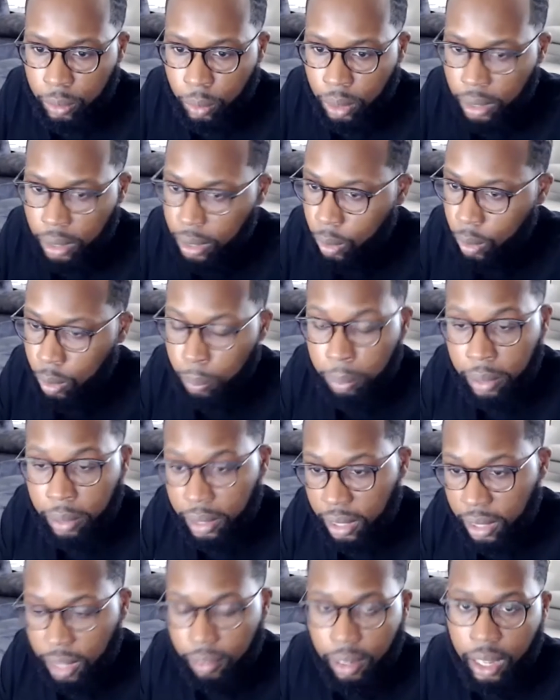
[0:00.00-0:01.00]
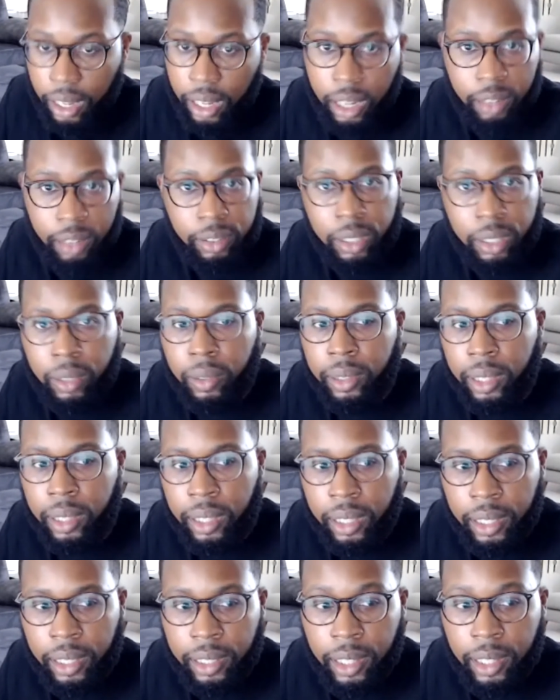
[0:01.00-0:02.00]
where there were plenty of layoffs going
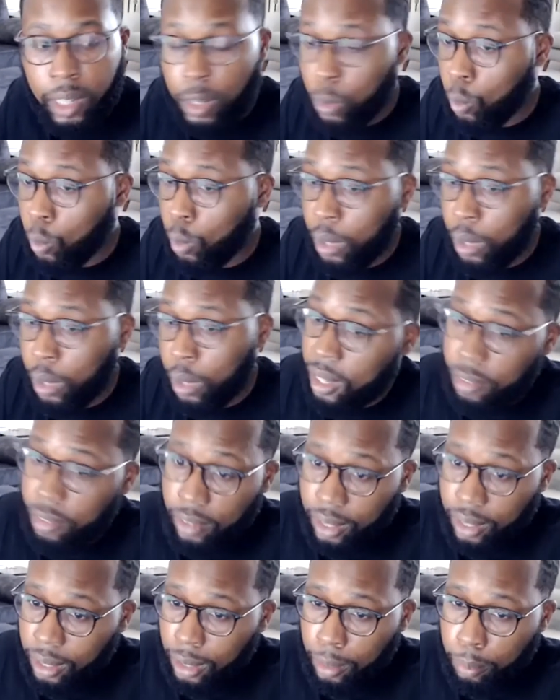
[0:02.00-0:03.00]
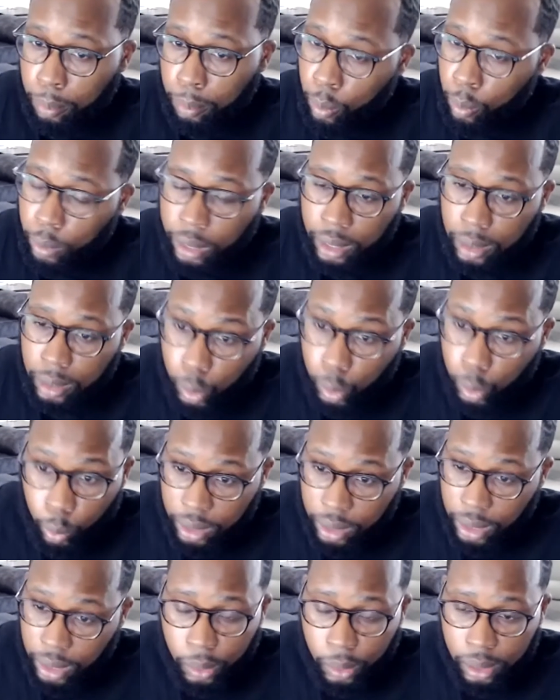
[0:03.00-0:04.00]
on, were they giving employees 2
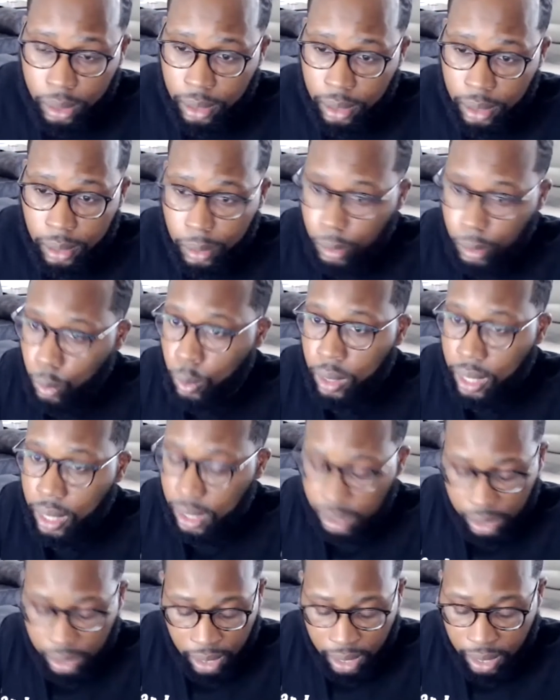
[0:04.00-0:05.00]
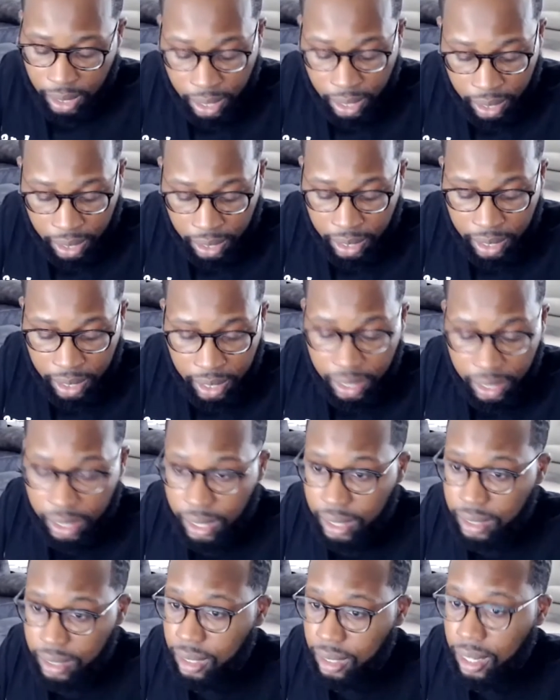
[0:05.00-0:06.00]
weeks notices, or were they saying, hey,
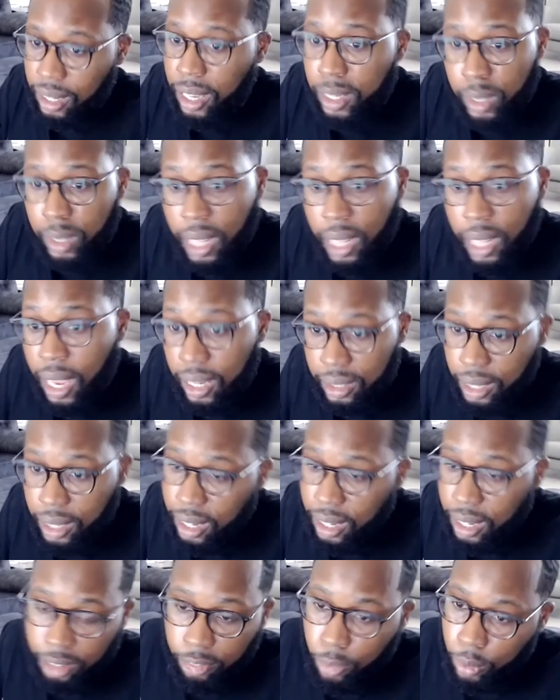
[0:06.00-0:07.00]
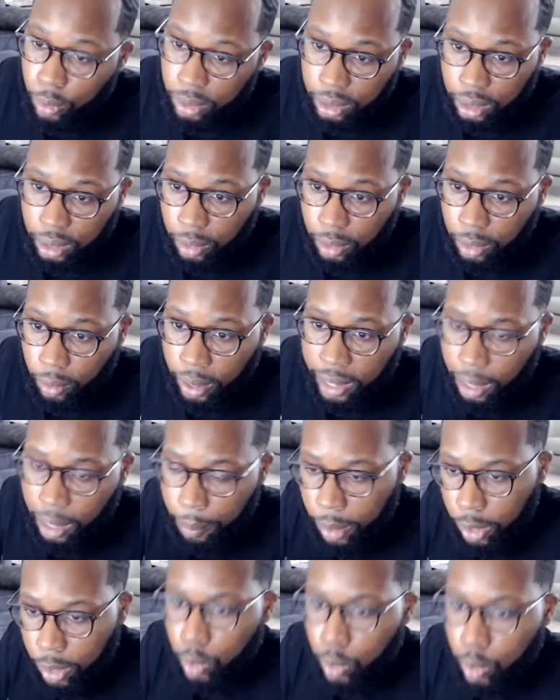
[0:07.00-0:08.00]
today's your last day, unfortunately, right? I
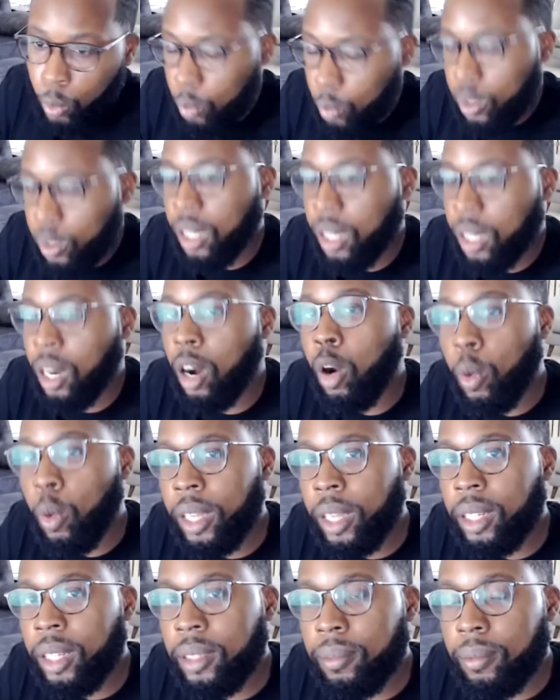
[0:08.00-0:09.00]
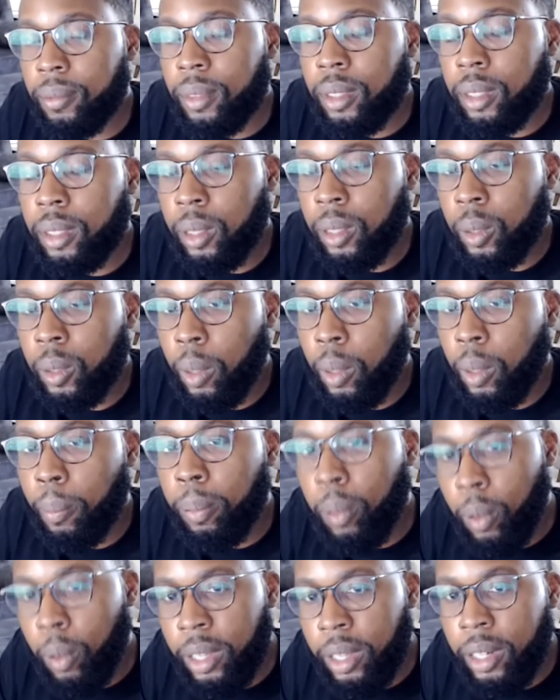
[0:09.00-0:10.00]
mean, do we really owe it to
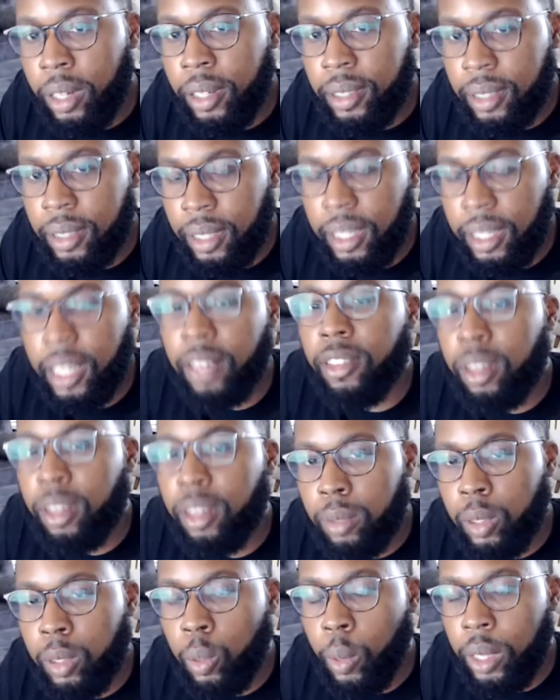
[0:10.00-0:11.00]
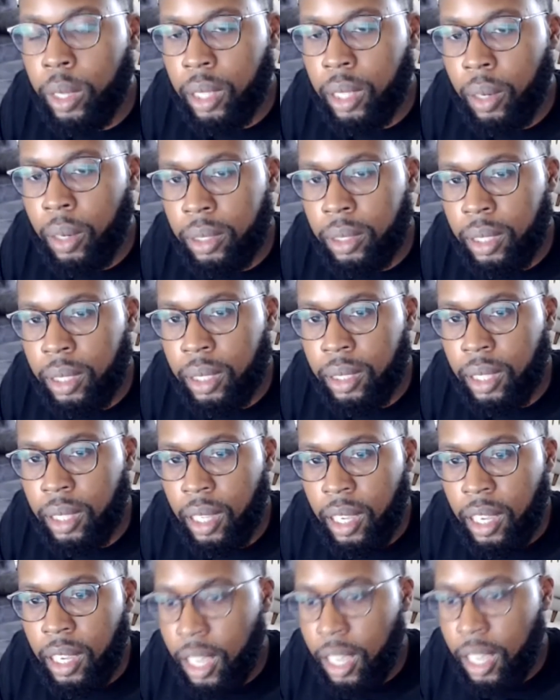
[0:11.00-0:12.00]
employers to give them 2 weeks notices
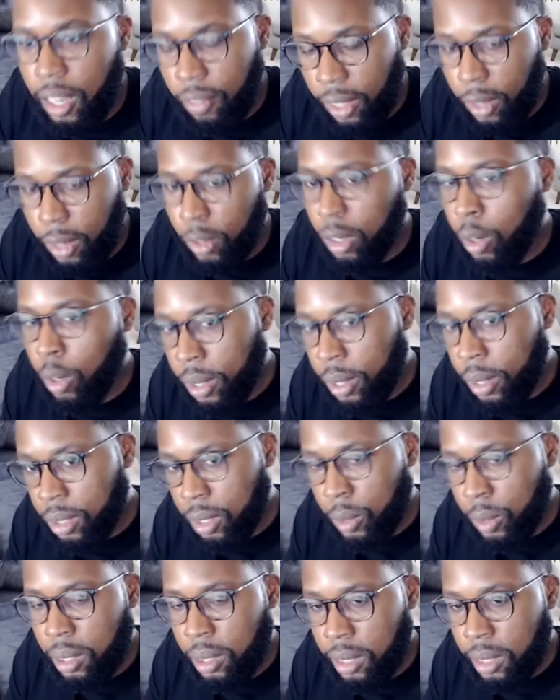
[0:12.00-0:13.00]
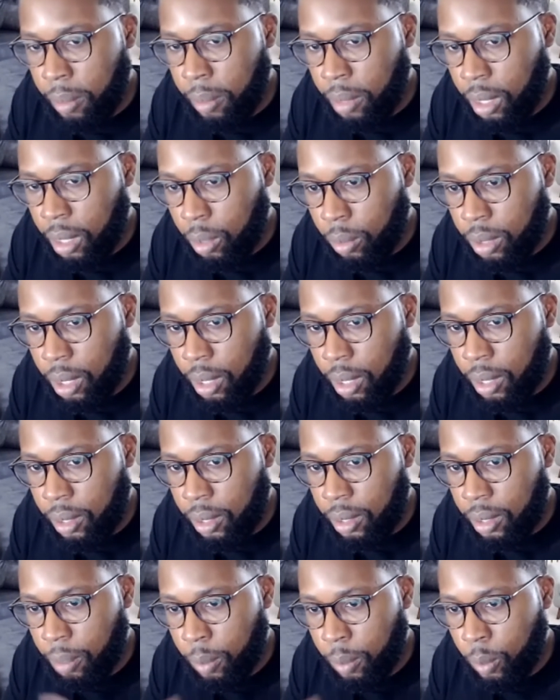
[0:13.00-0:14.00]
if they don't always do the same thing in
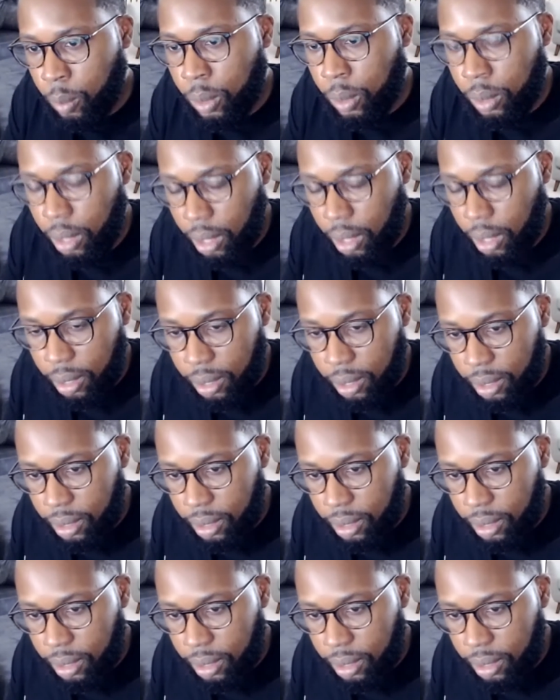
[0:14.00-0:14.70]
return? I mean, what do you think?